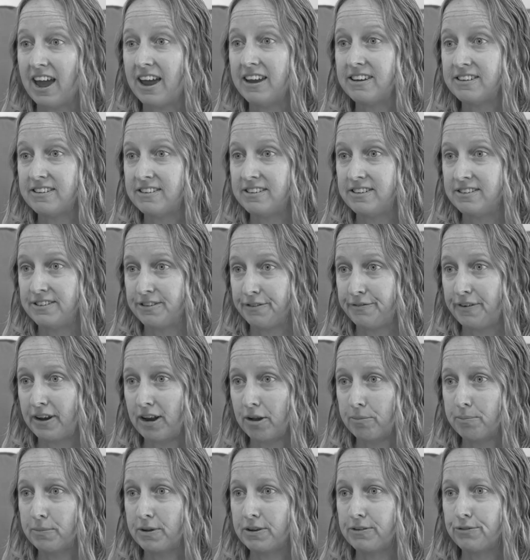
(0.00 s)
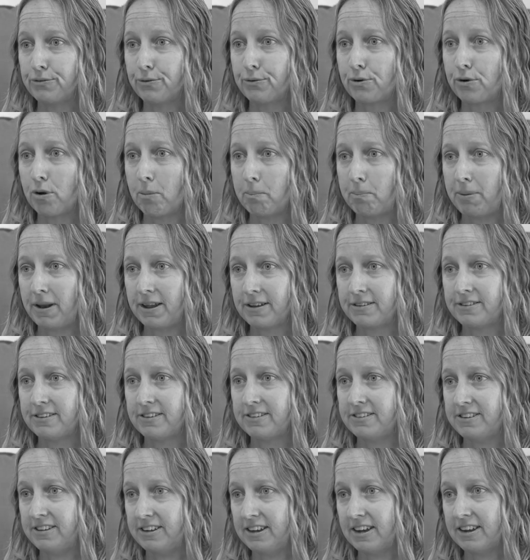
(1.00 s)
and development, or
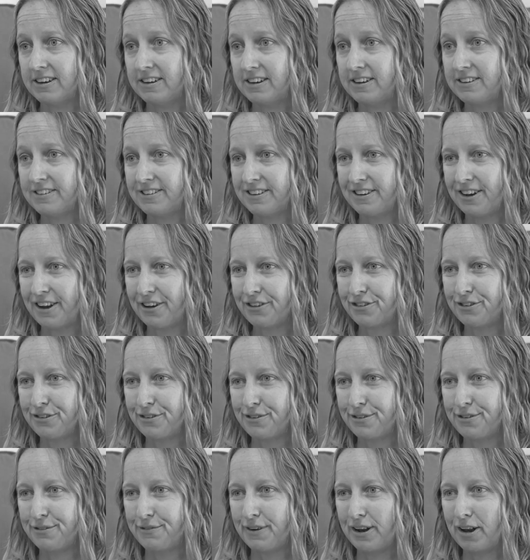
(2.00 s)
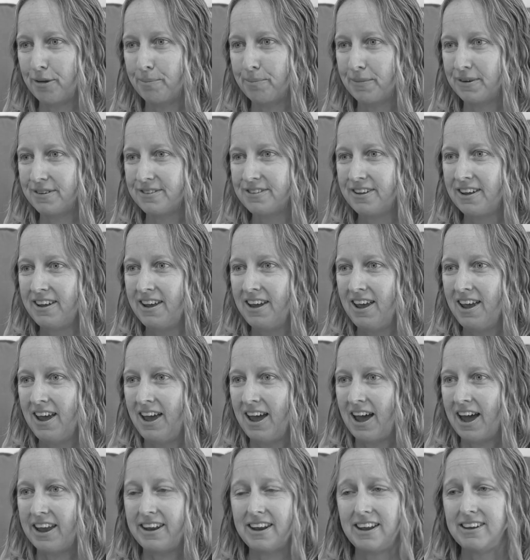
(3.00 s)
complexity and international development.
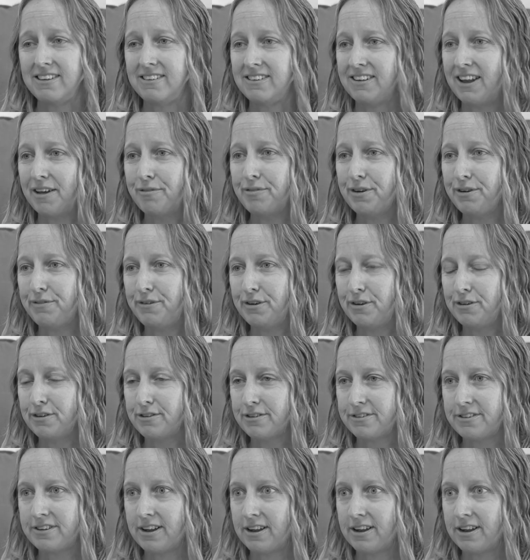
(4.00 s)
And I'd love it if you could just